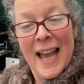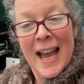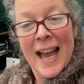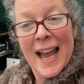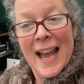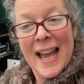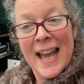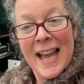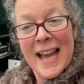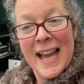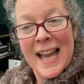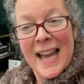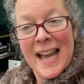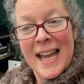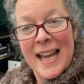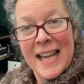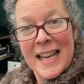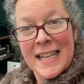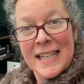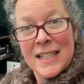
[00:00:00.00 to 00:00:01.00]

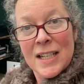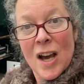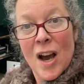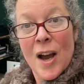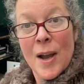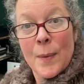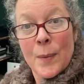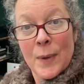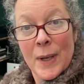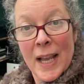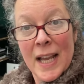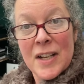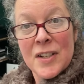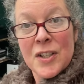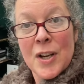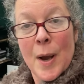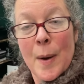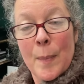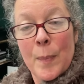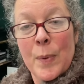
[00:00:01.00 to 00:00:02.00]
And I will catch
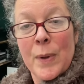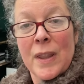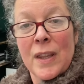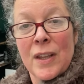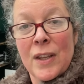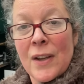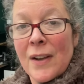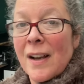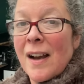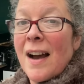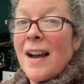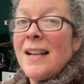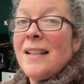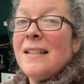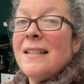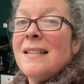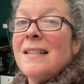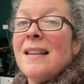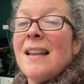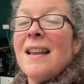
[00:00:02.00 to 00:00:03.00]
up with you
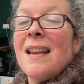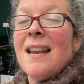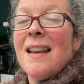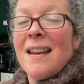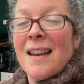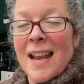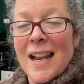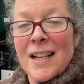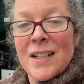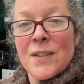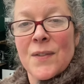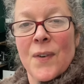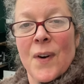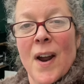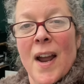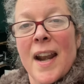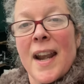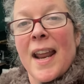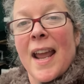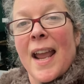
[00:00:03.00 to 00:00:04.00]
guys next
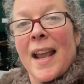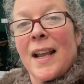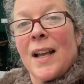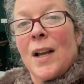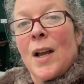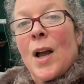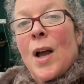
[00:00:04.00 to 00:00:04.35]
Friday.